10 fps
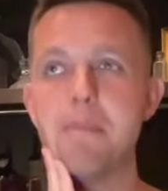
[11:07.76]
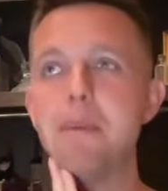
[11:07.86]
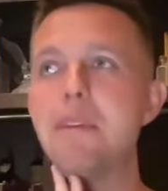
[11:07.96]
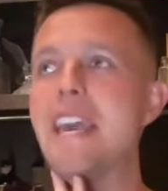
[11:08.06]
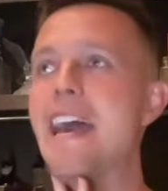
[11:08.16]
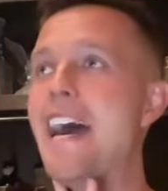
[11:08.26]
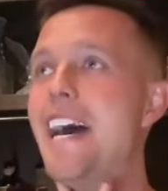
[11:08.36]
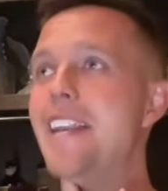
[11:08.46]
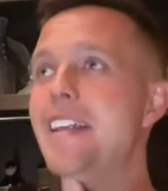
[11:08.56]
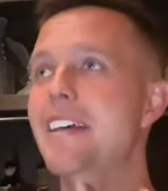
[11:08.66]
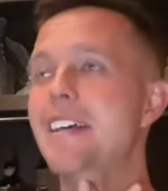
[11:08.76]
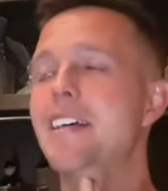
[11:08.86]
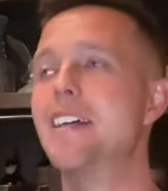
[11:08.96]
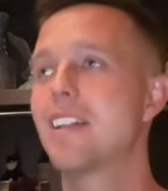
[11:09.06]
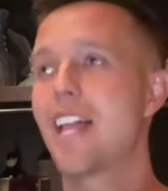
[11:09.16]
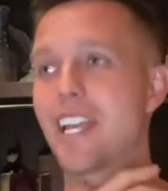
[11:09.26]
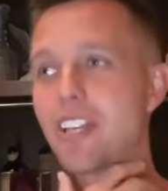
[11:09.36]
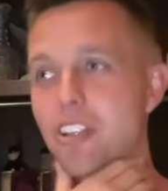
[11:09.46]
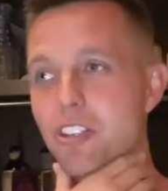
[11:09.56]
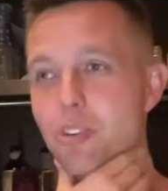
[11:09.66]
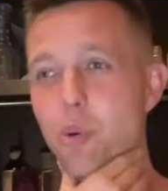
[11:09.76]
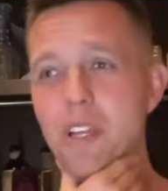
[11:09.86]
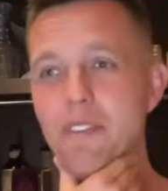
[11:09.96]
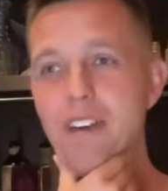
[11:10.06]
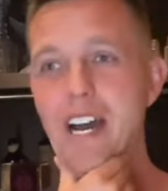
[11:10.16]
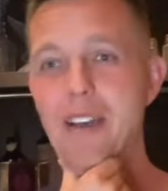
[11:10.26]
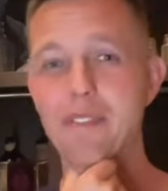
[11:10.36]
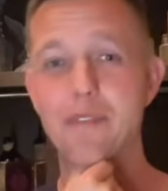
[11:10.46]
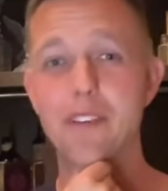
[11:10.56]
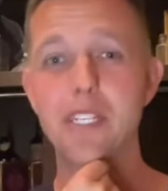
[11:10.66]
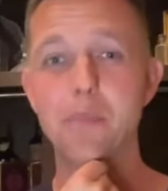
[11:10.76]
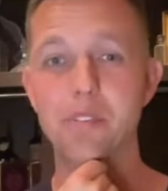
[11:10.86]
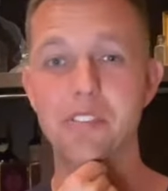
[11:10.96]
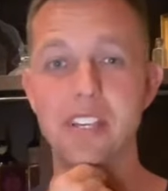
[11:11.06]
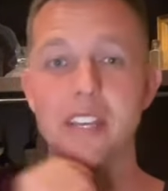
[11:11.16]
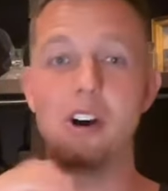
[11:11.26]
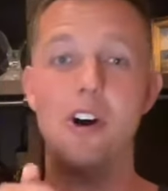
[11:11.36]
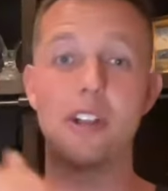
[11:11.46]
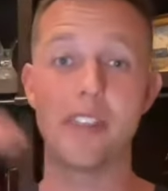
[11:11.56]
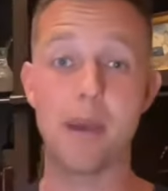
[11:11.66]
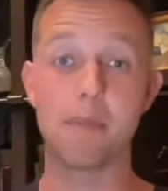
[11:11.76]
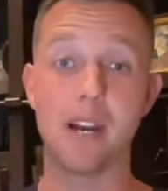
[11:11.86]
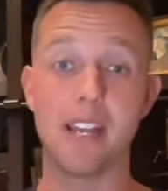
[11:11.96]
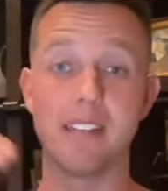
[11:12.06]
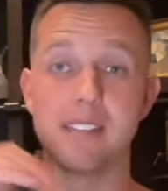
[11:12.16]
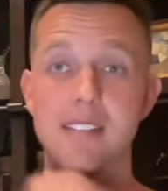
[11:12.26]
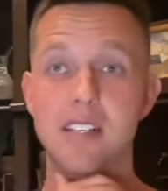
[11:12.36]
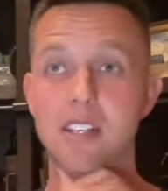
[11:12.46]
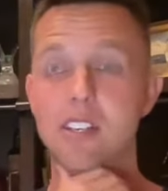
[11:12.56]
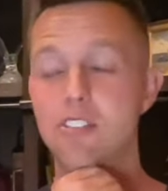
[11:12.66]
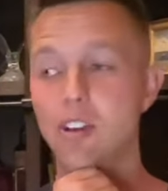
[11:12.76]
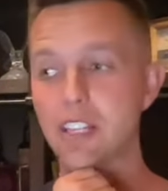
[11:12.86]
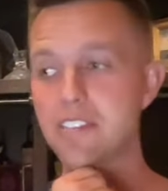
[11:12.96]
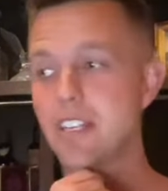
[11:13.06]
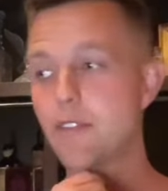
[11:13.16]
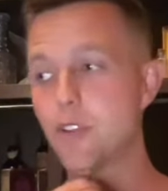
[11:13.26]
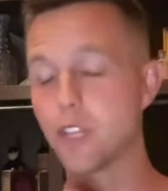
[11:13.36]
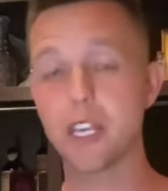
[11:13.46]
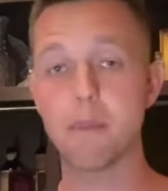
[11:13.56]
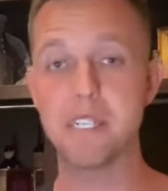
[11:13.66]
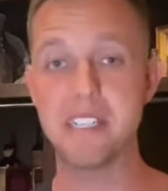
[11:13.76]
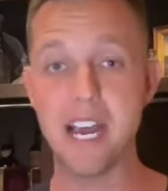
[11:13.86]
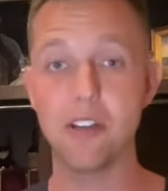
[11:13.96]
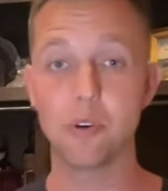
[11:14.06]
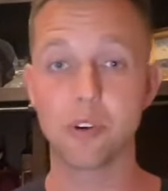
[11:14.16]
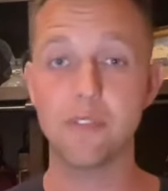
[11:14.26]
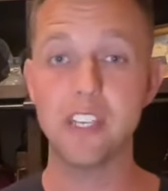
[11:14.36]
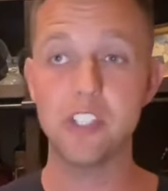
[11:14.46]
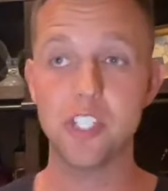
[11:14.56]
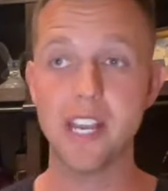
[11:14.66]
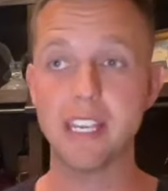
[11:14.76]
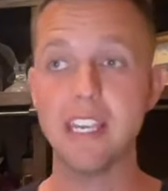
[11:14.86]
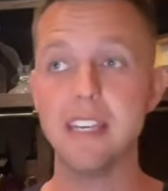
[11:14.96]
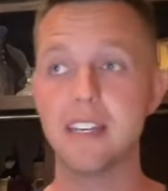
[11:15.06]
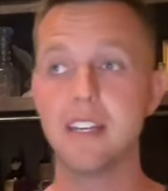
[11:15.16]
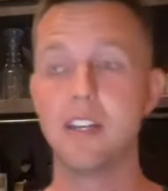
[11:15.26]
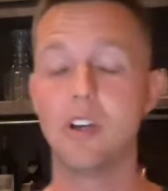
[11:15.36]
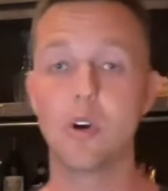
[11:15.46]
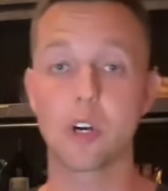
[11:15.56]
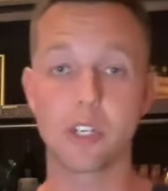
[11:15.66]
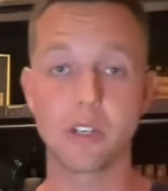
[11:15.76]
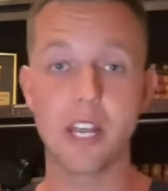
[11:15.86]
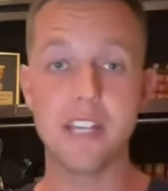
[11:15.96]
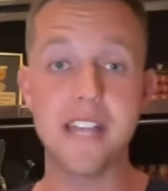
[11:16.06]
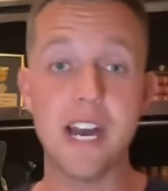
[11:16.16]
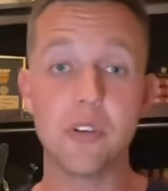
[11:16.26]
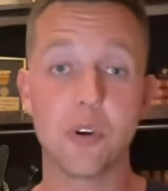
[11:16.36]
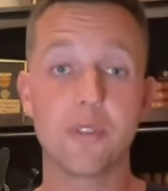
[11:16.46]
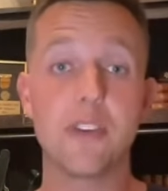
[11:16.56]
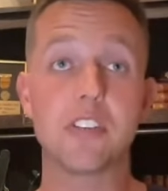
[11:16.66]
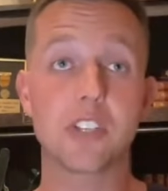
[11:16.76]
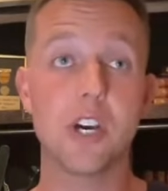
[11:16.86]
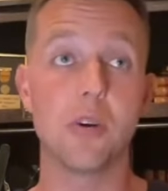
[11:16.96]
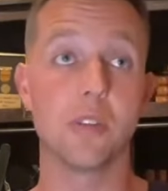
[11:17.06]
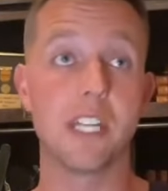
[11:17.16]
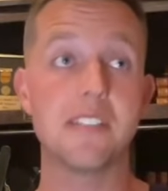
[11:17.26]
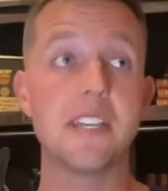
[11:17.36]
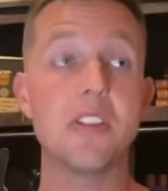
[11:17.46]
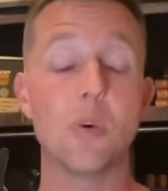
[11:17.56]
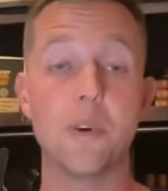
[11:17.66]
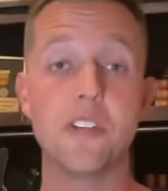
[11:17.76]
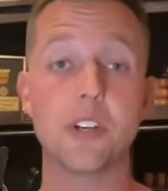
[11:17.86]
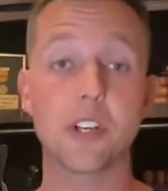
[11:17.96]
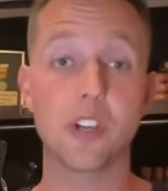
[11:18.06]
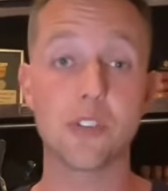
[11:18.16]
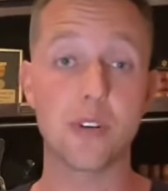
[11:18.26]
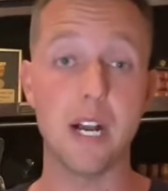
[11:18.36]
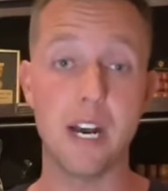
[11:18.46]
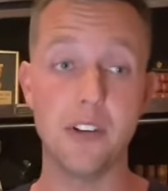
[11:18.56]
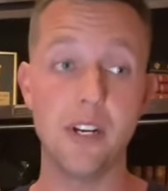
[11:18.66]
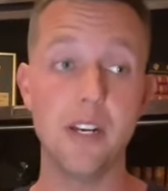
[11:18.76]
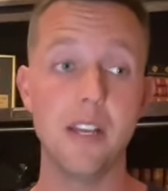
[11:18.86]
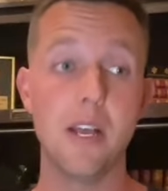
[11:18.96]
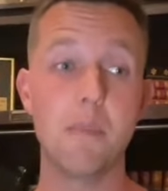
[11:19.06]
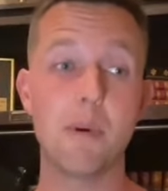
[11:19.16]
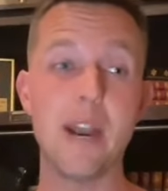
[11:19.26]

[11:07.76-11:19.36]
and maybe add like 25 to 50% onto that price. So let's say if you look up a down North Face jacket or a down North Face coat, let's say in the winter it goes for 100, but